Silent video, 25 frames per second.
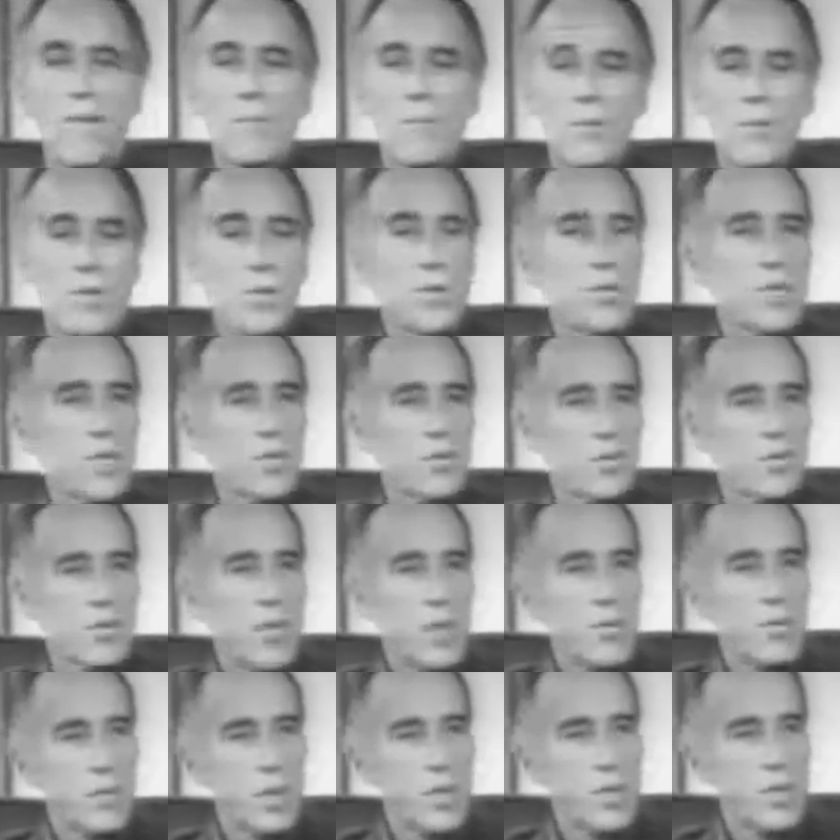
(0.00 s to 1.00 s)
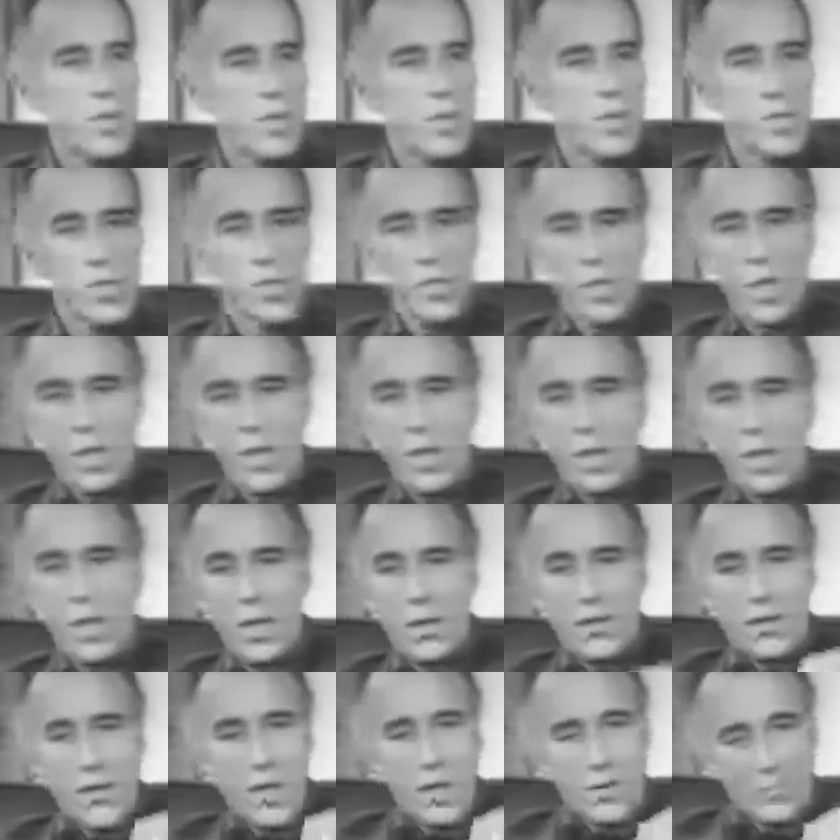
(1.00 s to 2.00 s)
produce evil vibrations and so on,
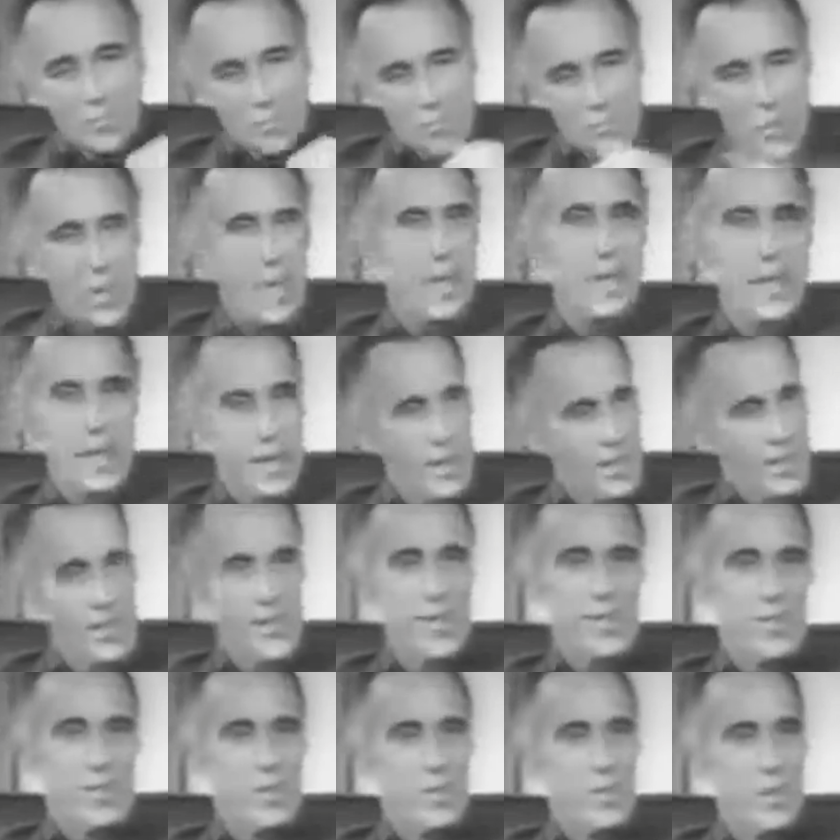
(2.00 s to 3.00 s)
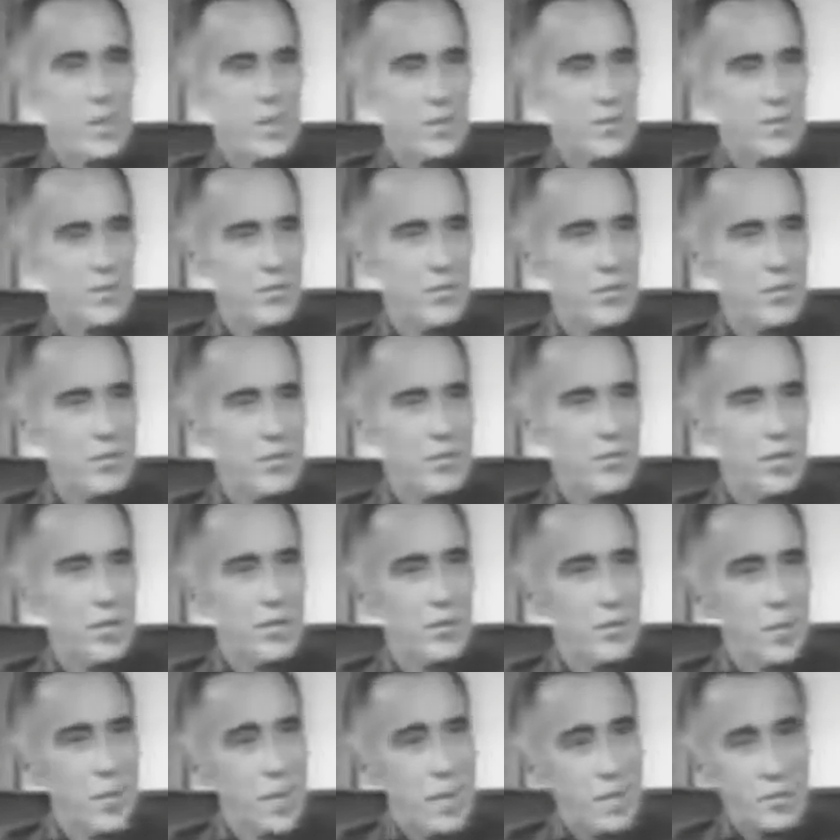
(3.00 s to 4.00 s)
they plug in, so to speak, the force of
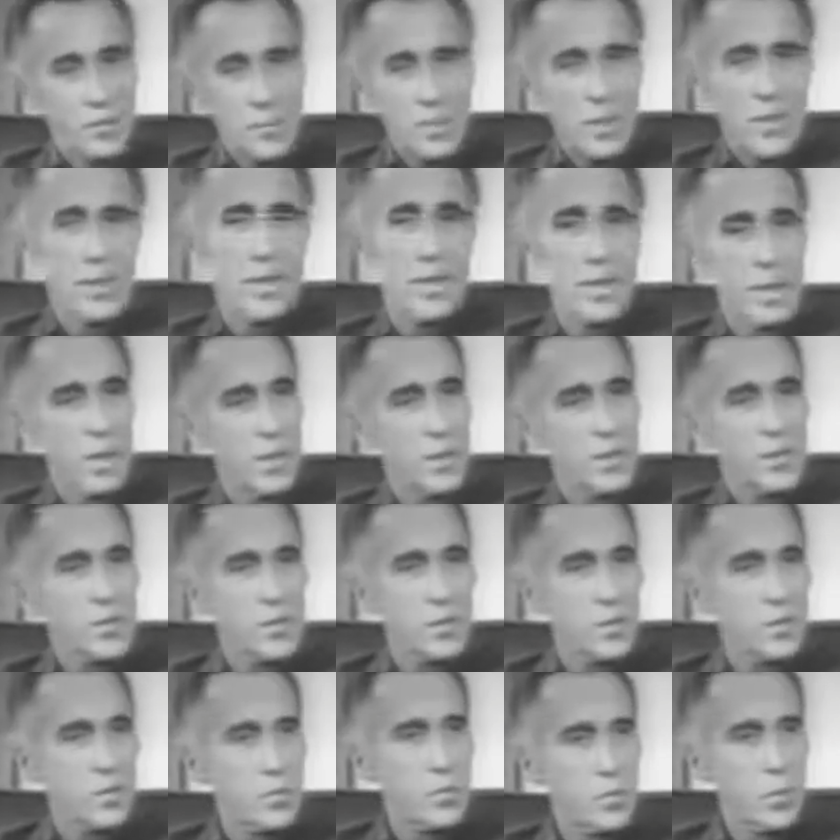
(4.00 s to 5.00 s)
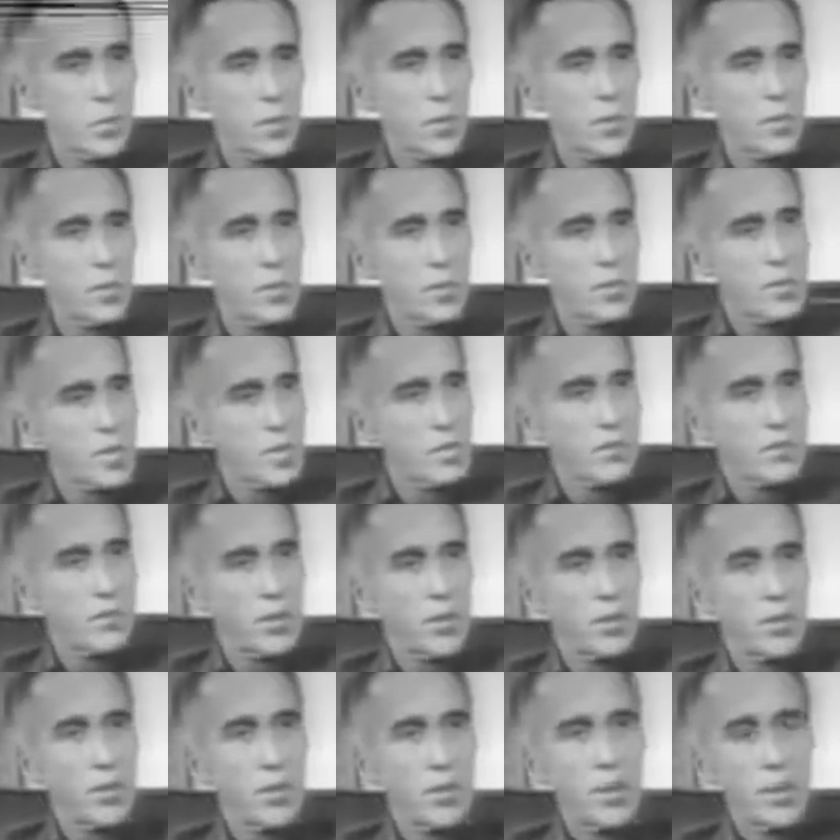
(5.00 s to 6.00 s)
evil like plugging in on a switchboard with a
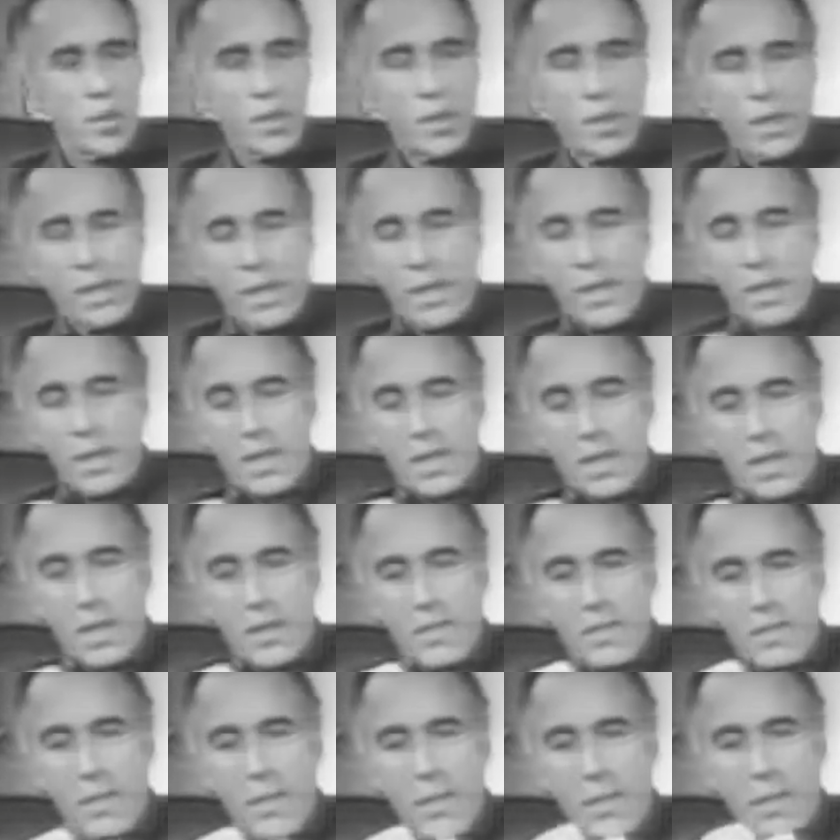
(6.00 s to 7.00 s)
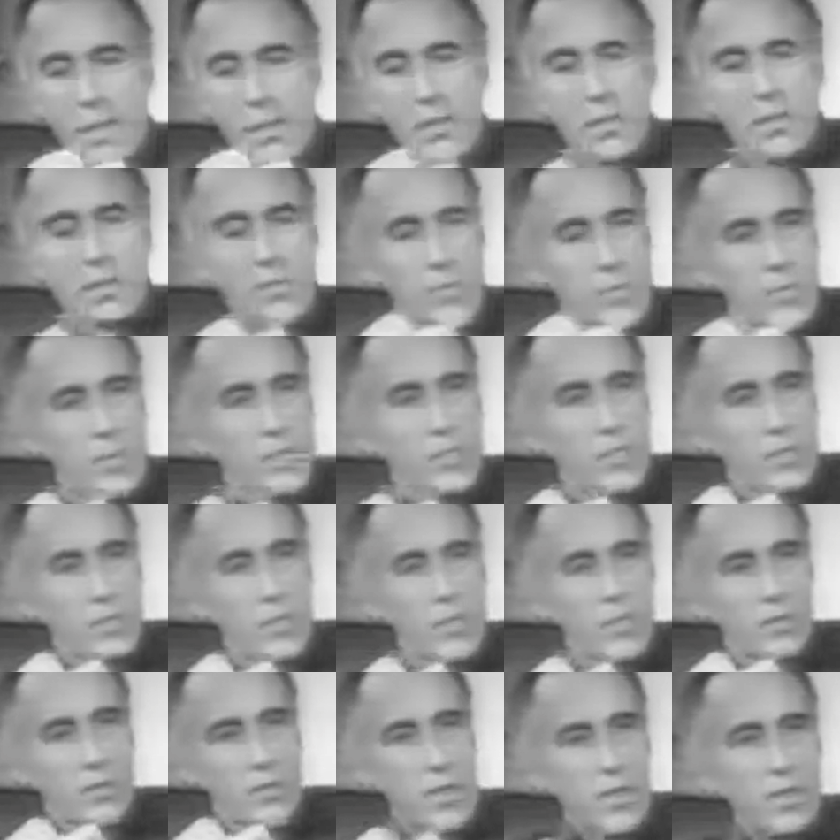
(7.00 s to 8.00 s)
telephone. In order for this to
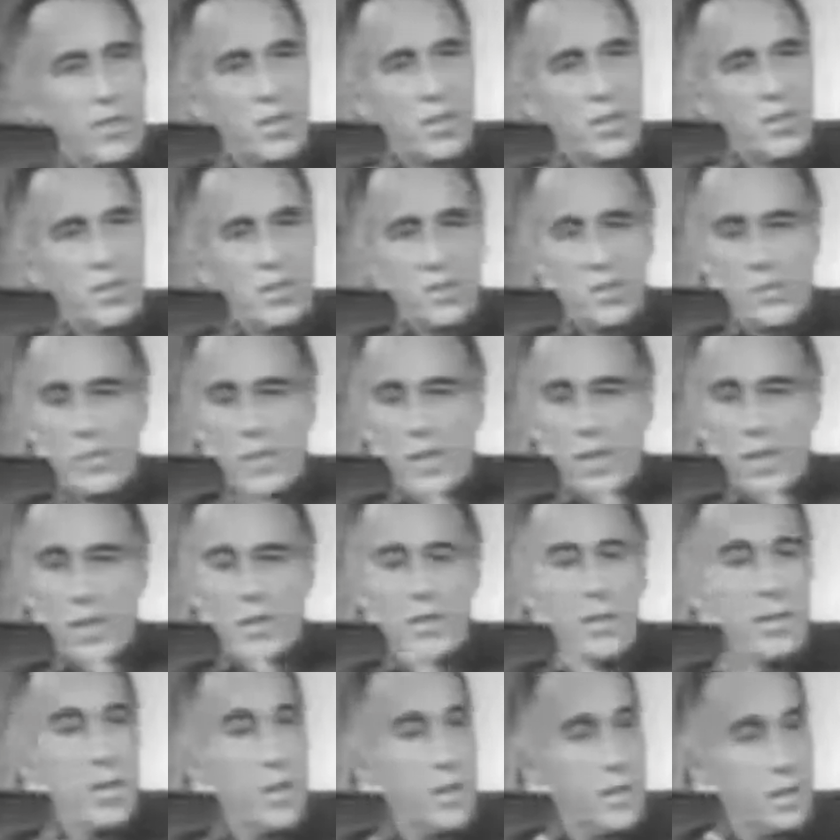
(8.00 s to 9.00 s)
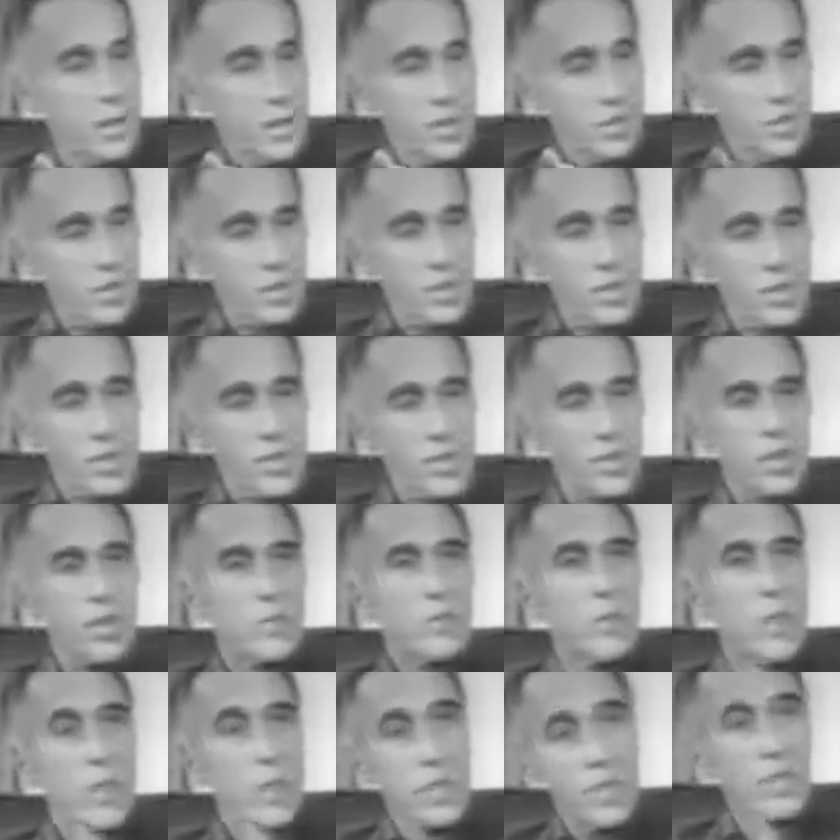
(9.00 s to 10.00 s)
be effective, it must be carried out, as I've already said,
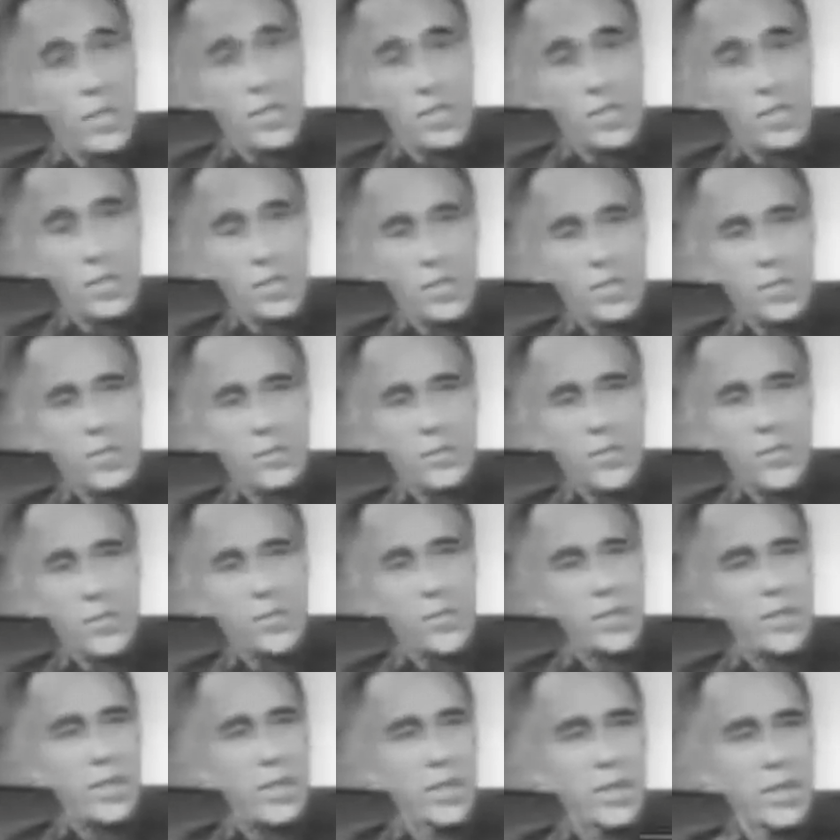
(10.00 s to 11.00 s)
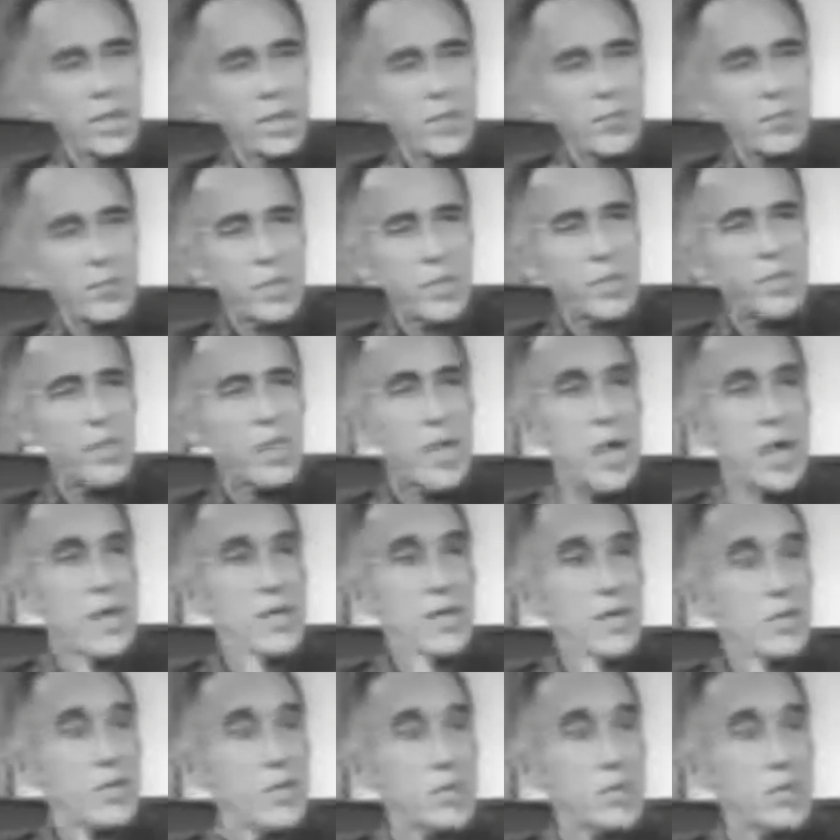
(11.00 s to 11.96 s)
by a consecrated person, i.e. a priest, and it